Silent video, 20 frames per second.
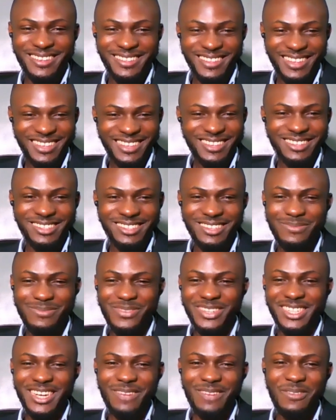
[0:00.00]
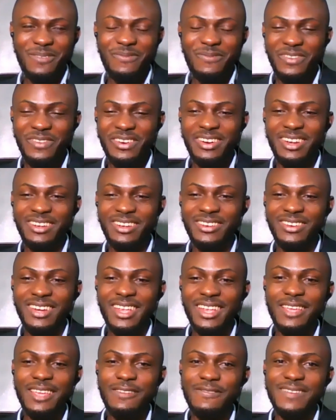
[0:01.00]
Thank you so much. Have a very good
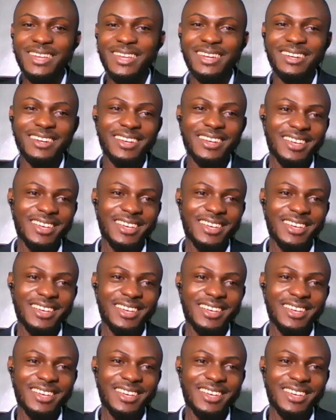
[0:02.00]
evening.